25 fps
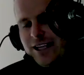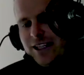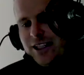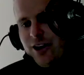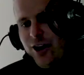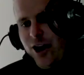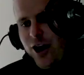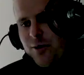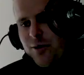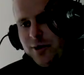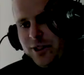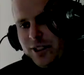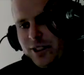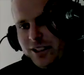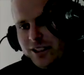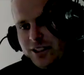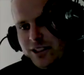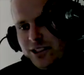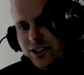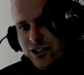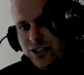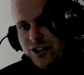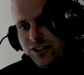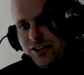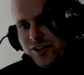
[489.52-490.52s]
economic
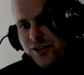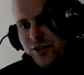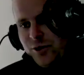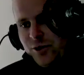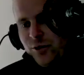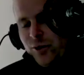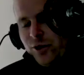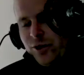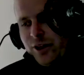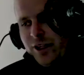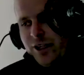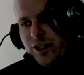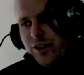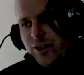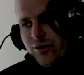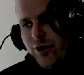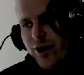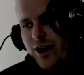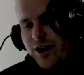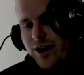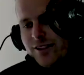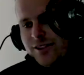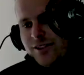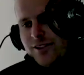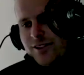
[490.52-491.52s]
conditions that we're in,
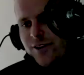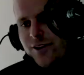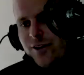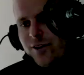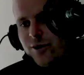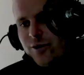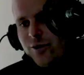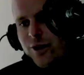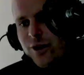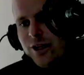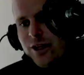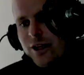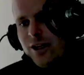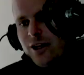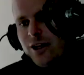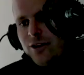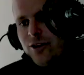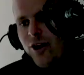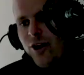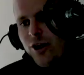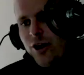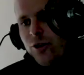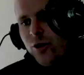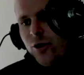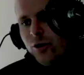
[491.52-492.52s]
right? So
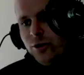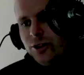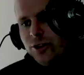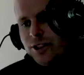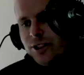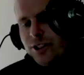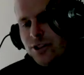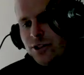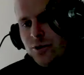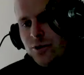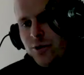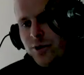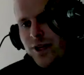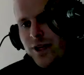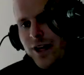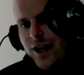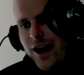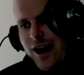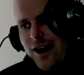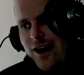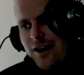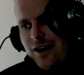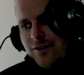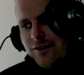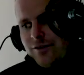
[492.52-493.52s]
not only do we
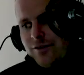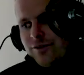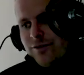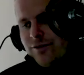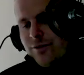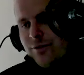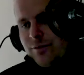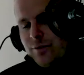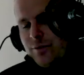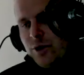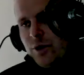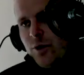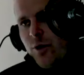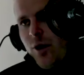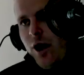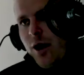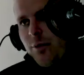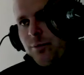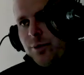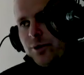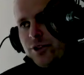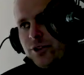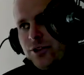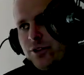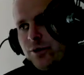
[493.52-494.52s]
have you know
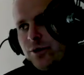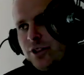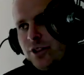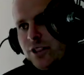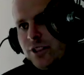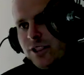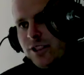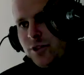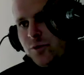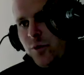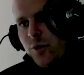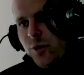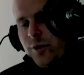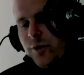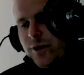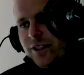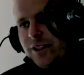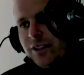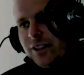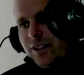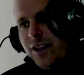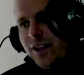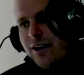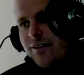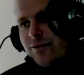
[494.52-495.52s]
opportunities where we
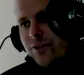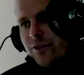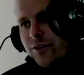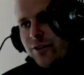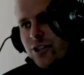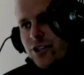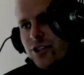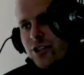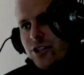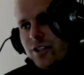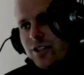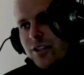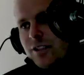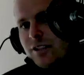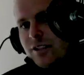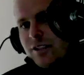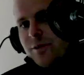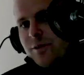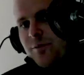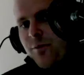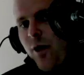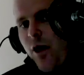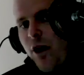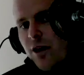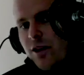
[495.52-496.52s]
can leverage
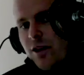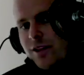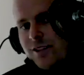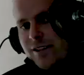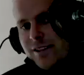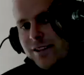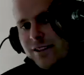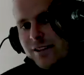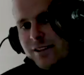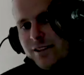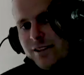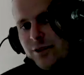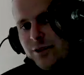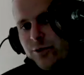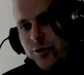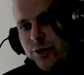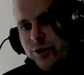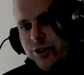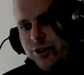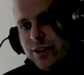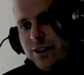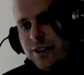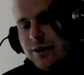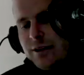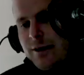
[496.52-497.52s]
these policies in
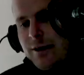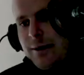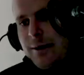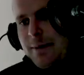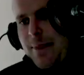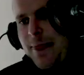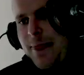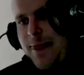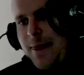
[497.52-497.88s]
really